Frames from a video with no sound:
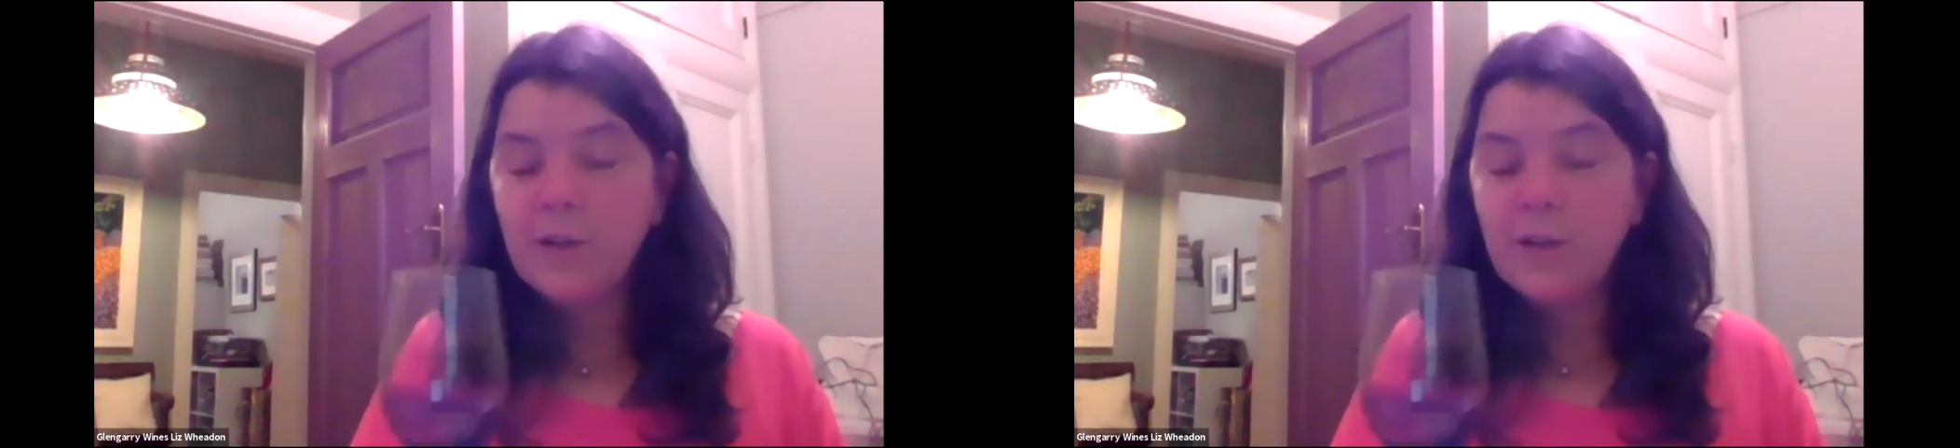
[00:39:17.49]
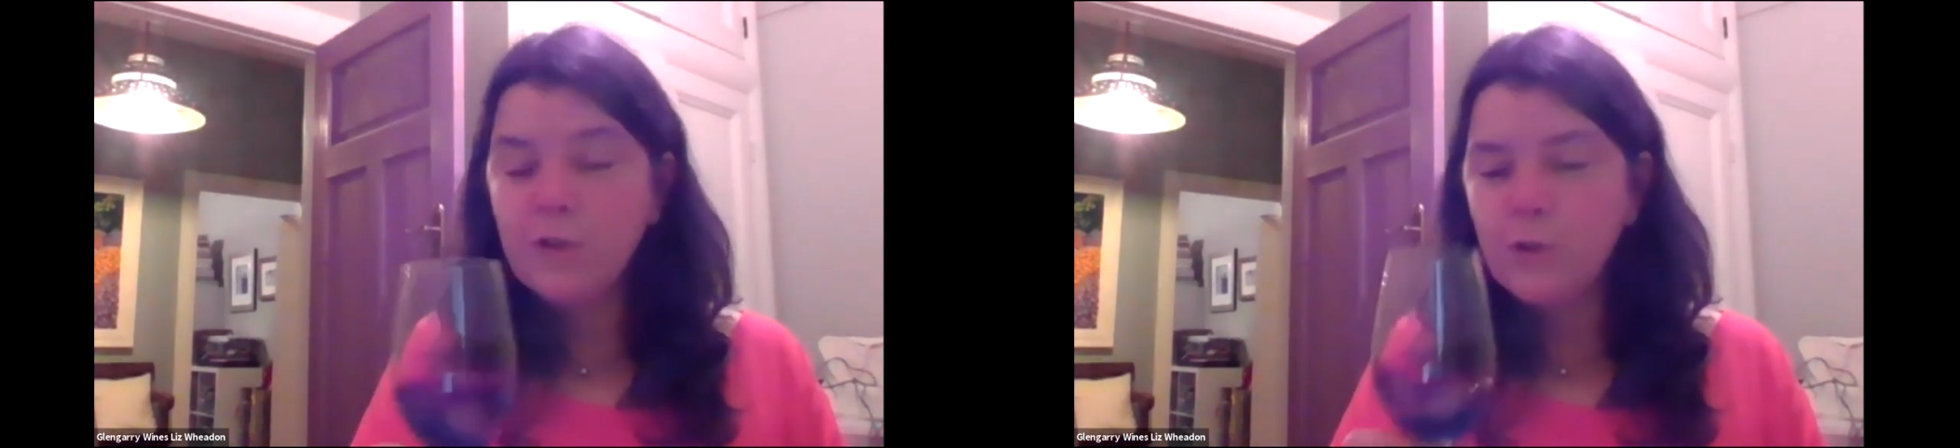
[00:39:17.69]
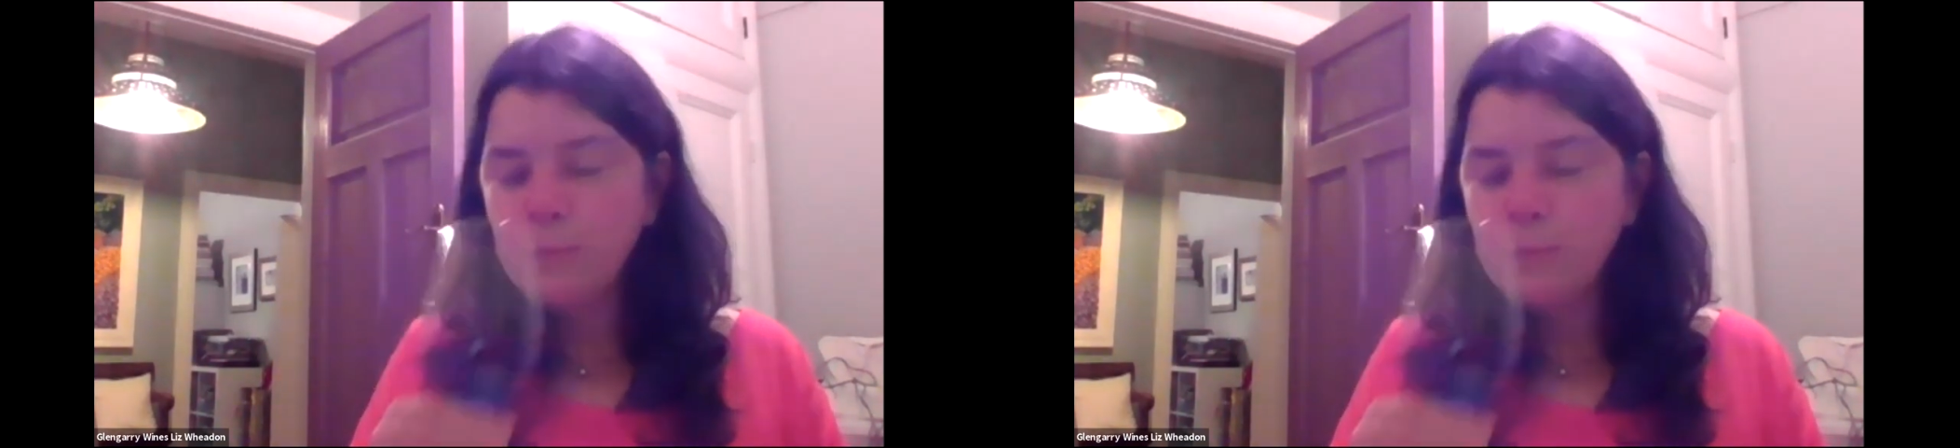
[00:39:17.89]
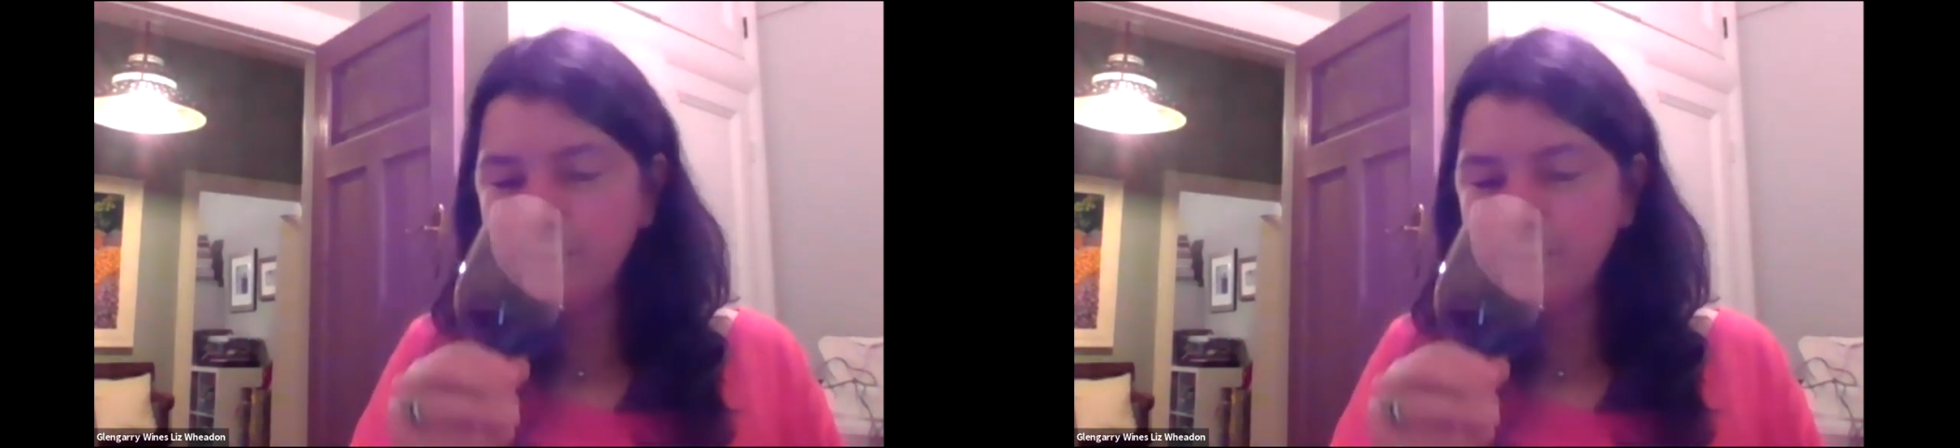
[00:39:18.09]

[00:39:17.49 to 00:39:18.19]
unusual.